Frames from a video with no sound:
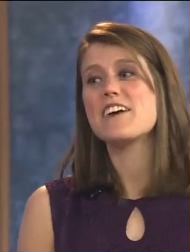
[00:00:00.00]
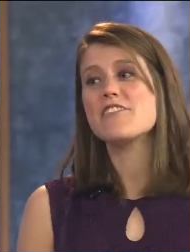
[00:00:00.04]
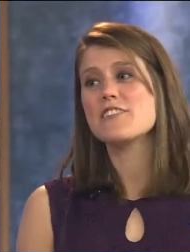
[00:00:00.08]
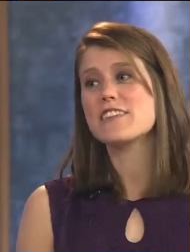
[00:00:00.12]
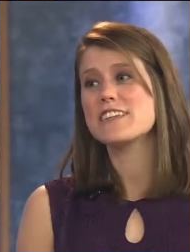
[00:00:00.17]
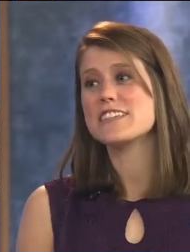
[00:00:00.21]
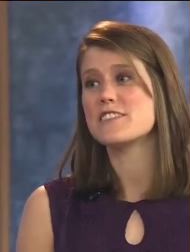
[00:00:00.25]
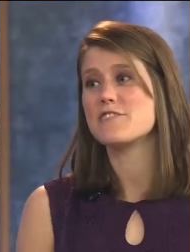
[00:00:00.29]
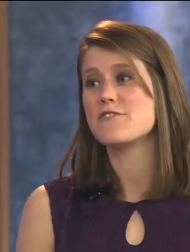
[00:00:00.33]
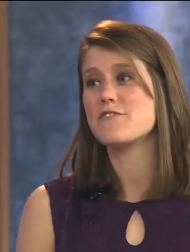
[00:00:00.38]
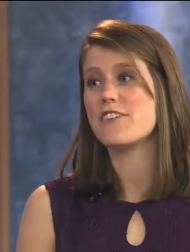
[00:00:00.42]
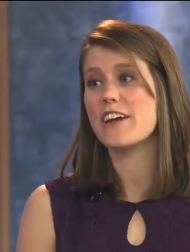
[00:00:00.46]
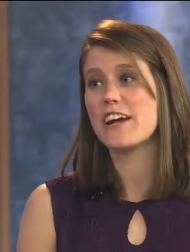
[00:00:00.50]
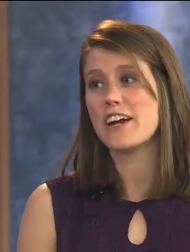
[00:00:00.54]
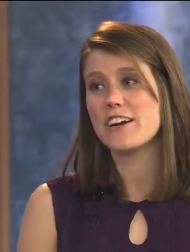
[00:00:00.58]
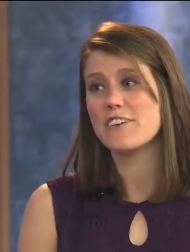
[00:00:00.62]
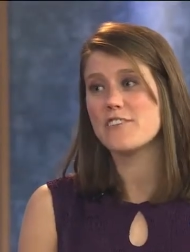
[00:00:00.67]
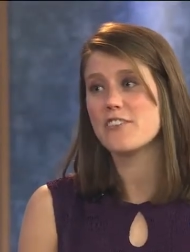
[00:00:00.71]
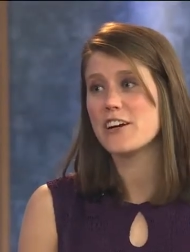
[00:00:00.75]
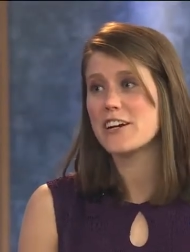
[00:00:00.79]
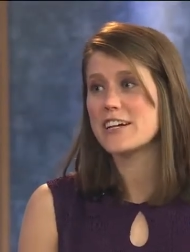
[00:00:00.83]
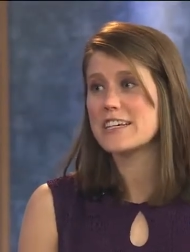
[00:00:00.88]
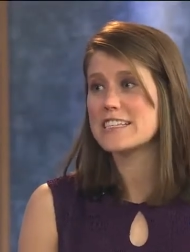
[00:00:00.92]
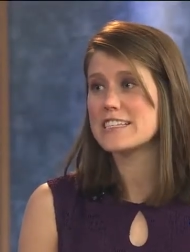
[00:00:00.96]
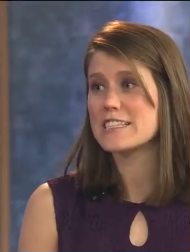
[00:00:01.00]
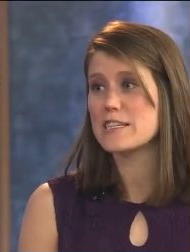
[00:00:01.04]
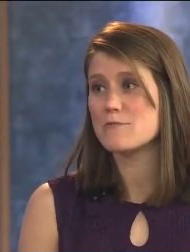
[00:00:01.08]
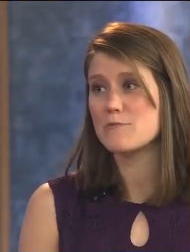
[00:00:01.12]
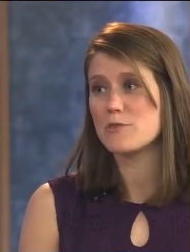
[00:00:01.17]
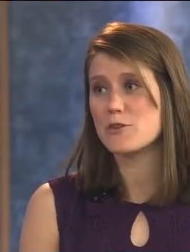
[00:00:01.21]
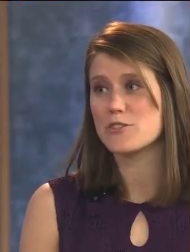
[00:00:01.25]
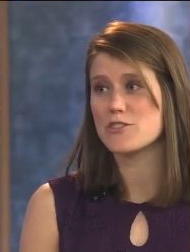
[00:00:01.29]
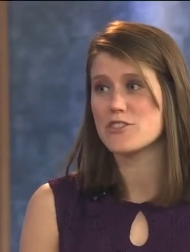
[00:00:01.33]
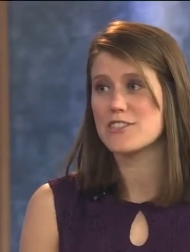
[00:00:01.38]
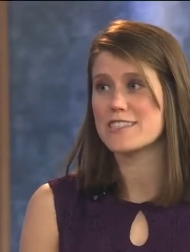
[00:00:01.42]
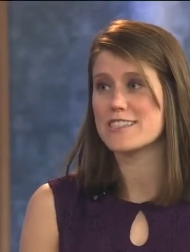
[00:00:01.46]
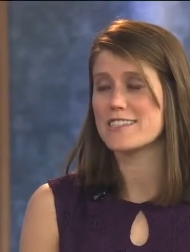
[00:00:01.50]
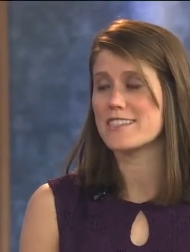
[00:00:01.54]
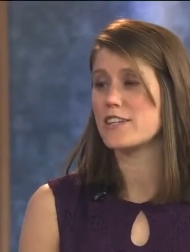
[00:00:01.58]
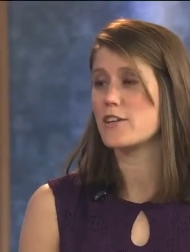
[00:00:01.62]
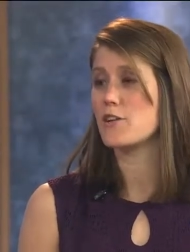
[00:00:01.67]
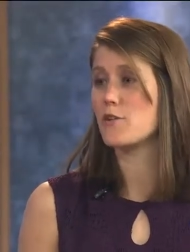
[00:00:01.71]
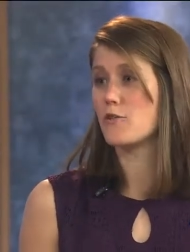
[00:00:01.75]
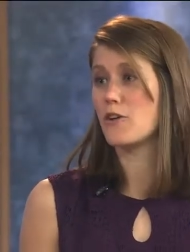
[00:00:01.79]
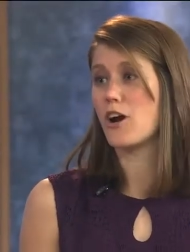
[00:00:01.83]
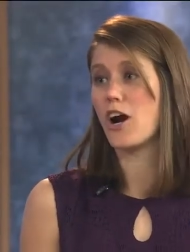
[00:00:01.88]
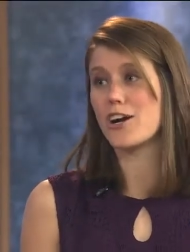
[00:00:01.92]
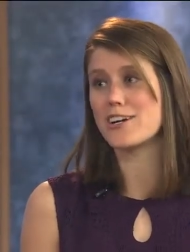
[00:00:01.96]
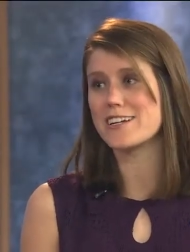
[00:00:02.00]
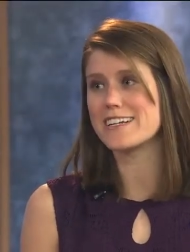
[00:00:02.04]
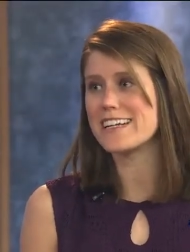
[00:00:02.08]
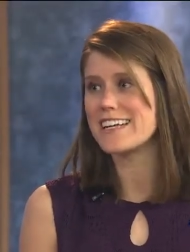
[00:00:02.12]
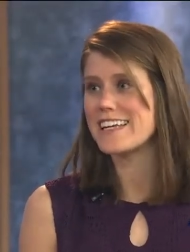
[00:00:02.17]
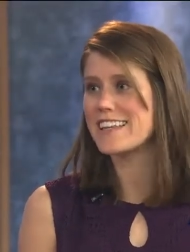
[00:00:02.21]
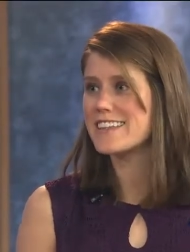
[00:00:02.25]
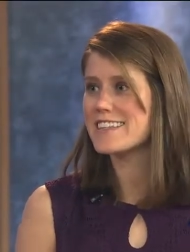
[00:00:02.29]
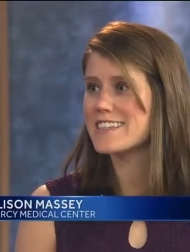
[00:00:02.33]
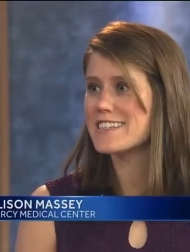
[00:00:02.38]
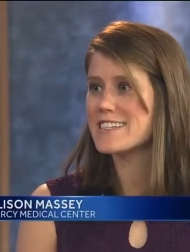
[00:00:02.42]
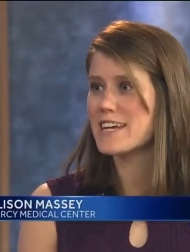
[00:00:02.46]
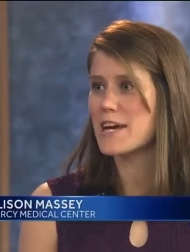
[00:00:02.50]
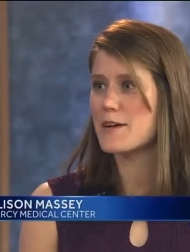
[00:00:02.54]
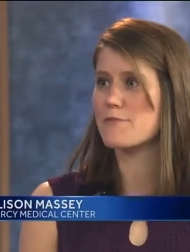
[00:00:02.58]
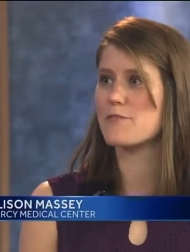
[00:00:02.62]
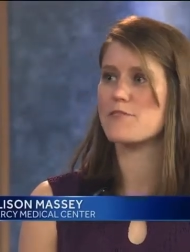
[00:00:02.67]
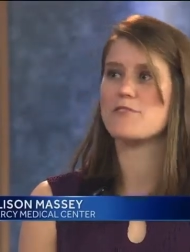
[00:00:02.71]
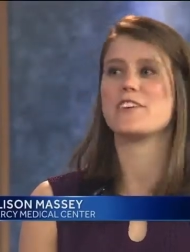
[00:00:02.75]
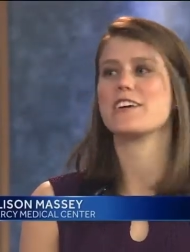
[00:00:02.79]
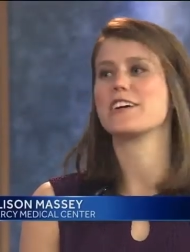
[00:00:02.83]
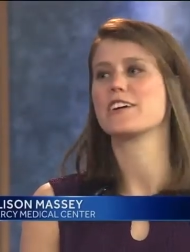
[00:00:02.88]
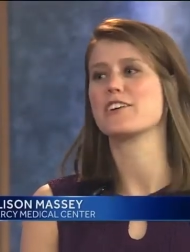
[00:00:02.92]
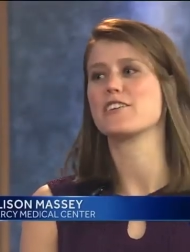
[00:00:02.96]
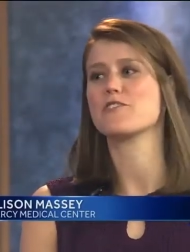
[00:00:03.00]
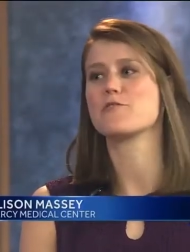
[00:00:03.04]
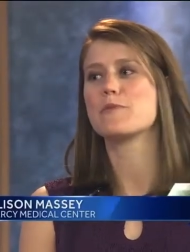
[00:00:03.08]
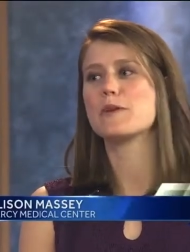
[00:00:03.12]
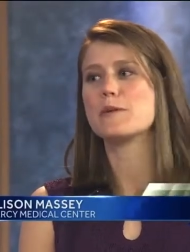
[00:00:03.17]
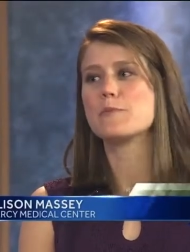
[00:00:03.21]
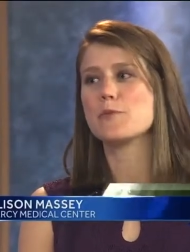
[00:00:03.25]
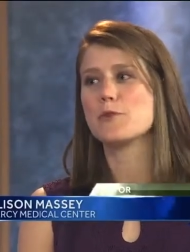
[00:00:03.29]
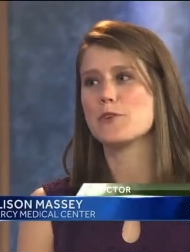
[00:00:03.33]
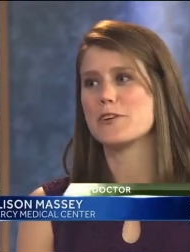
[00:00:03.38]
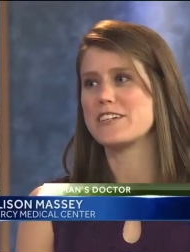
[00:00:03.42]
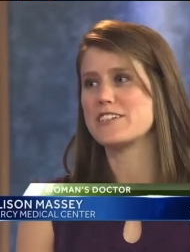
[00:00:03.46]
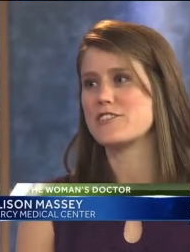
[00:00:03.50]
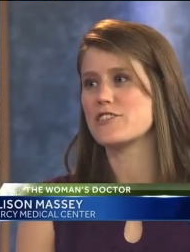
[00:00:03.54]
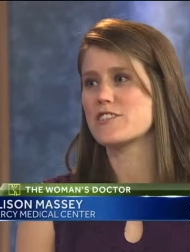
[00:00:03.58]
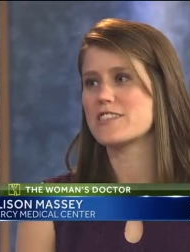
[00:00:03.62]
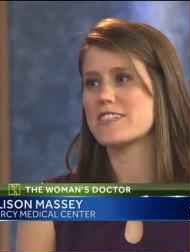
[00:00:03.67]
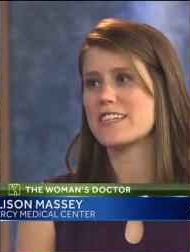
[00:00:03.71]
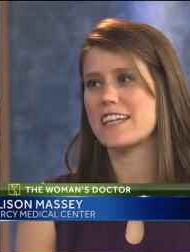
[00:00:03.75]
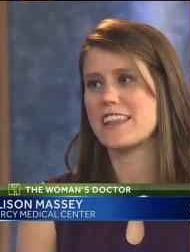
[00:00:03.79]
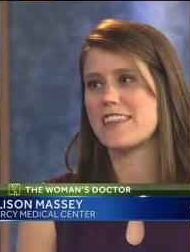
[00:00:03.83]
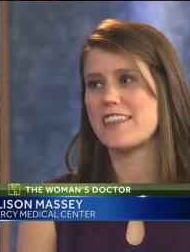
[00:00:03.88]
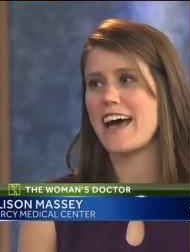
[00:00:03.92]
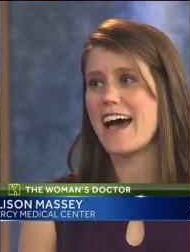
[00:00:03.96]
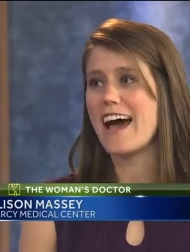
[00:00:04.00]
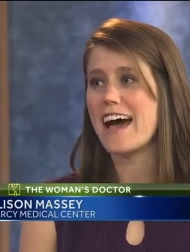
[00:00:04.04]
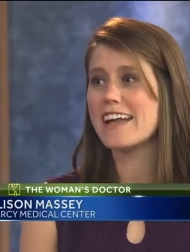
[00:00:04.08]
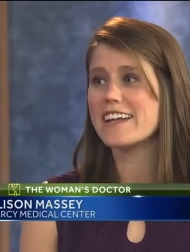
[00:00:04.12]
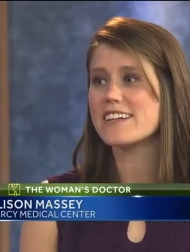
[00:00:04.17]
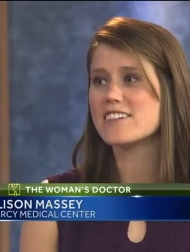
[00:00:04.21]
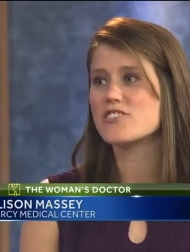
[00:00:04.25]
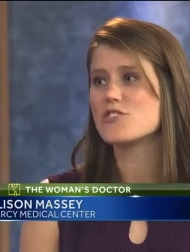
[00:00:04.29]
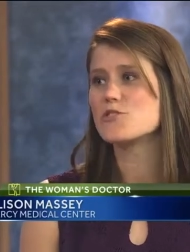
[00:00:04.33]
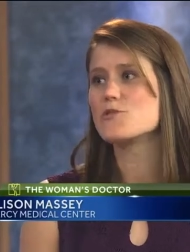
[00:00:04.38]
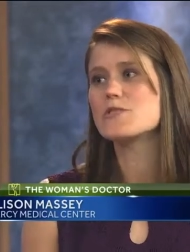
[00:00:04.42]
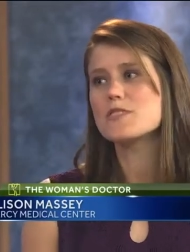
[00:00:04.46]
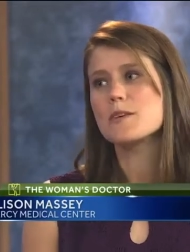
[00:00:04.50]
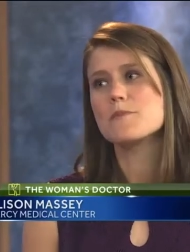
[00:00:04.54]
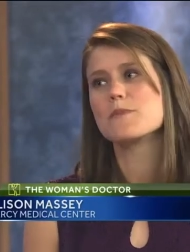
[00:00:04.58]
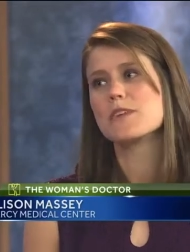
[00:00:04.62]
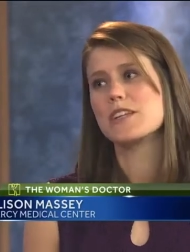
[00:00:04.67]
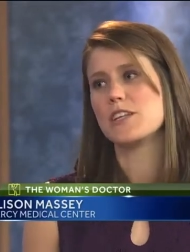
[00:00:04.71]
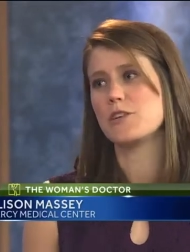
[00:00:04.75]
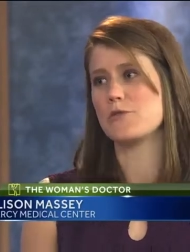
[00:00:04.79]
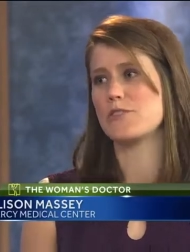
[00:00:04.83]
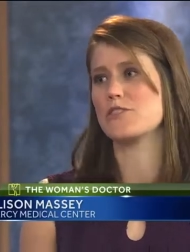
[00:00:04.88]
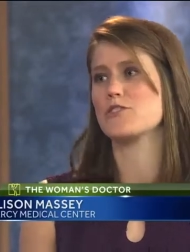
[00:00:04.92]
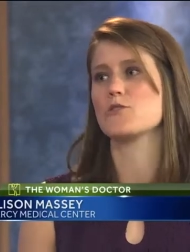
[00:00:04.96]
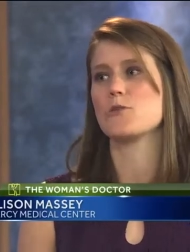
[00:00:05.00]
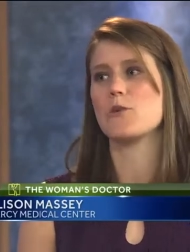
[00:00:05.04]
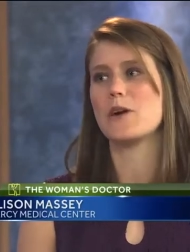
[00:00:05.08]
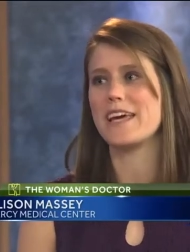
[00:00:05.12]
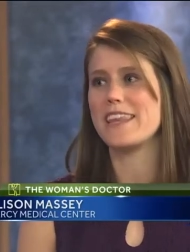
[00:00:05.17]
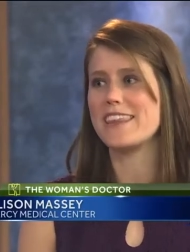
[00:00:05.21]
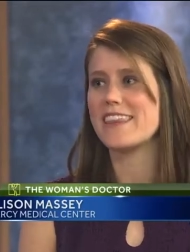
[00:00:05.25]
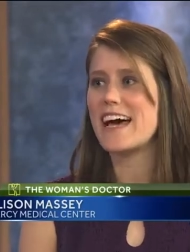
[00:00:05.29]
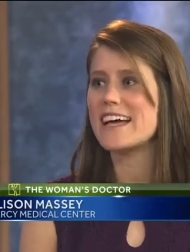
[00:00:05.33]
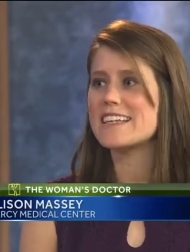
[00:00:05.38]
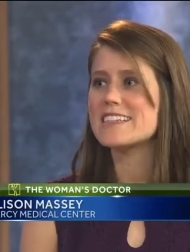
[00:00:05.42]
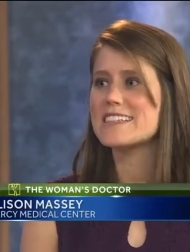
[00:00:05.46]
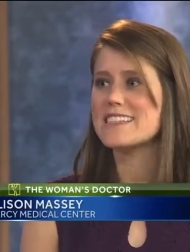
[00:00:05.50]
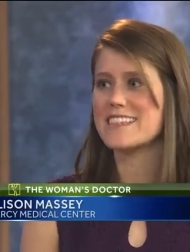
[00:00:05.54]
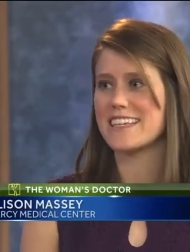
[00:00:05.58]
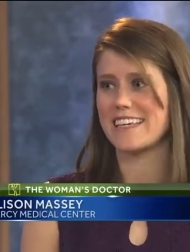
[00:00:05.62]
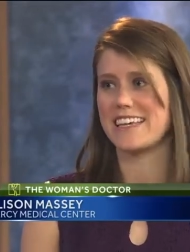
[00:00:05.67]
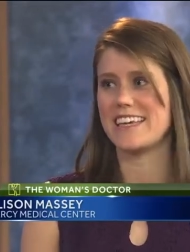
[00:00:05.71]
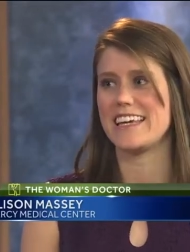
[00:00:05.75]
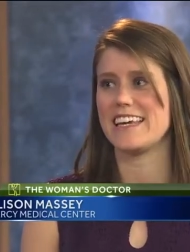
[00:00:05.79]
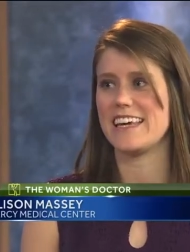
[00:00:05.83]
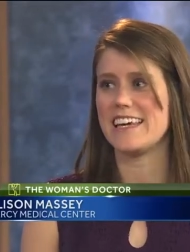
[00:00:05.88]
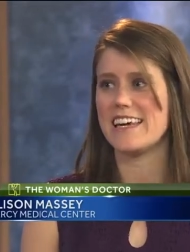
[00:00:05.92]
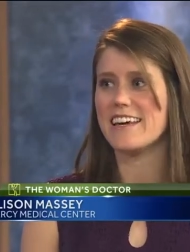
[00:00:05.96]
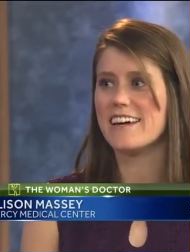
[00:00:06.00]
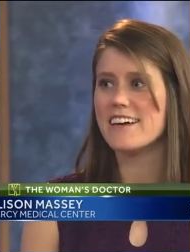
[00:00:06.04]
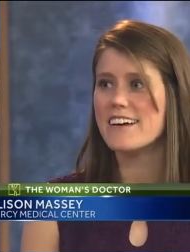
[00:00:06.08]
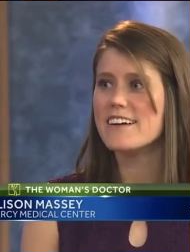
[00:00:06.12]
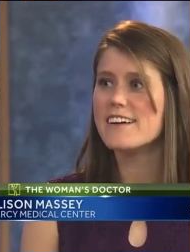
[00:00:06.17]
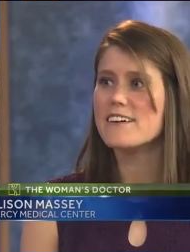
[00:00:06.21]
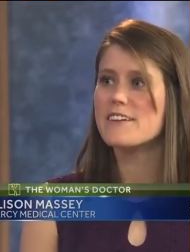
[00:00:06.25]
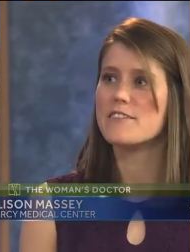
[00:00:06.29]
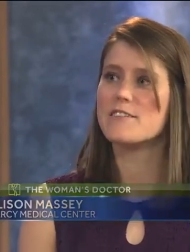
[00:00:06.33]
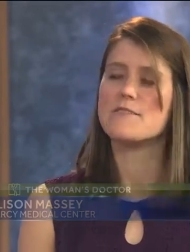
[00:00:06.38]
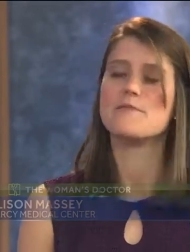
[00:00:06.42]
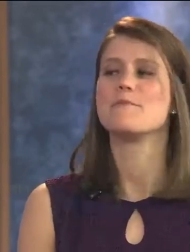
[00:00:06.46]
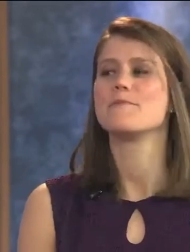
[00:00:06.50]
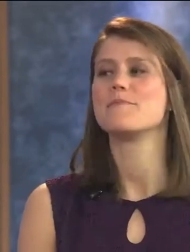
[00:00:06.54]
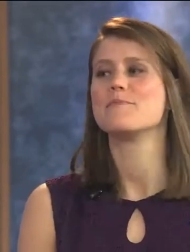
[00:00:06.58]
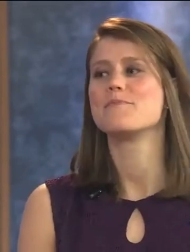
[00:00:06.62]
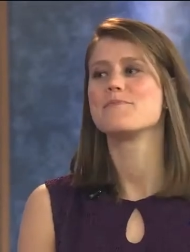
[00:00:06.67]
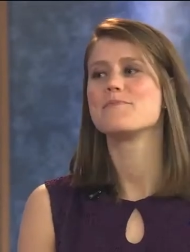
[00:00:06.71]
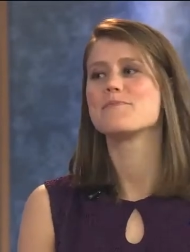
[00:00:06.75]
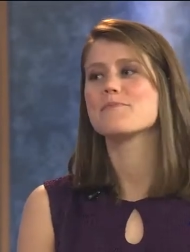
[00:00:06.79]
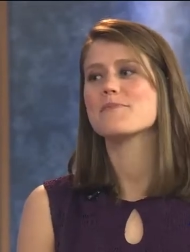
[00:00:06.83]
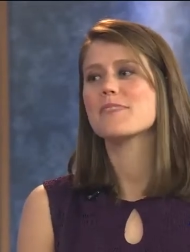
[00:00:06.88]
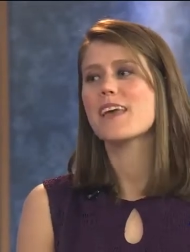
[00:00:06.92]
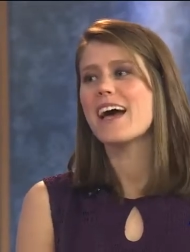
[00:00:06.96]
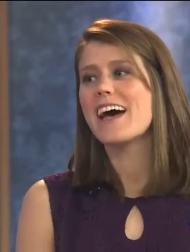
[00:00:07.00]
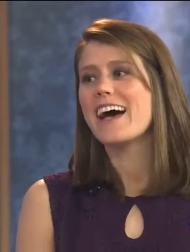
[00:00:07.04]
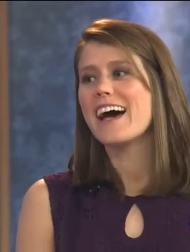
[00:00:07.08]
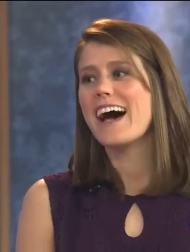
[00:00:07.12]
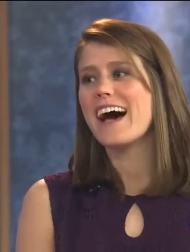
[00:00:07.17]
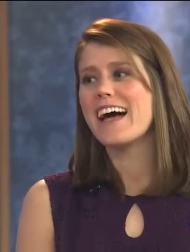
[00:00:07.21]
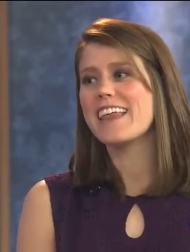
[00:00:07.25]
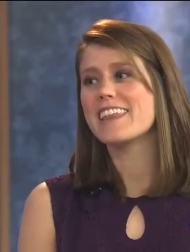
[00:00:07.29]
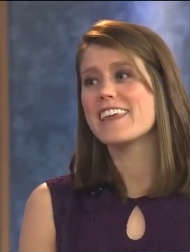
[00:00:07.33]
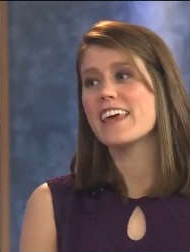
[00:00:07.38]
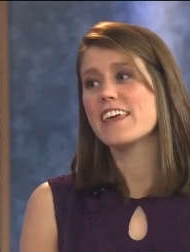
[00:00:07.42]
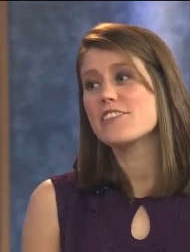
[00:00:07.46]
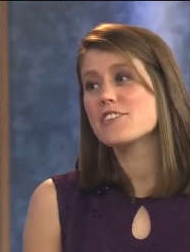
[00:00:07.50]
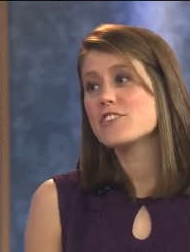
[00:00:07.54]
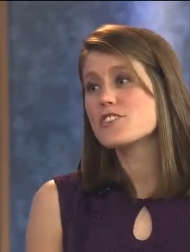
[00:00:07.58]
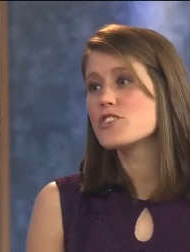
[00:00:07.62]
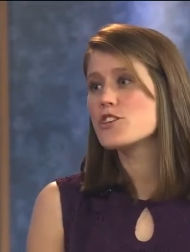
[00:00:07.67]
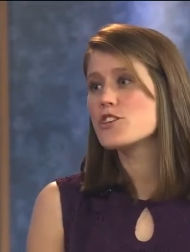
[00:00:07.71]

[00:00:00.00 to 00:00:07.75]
stuff that's very, very simple. Just, you know, gardening this time of year, if people are interested in that, do something you enjoy. That's the key. Okay, what are the other two? The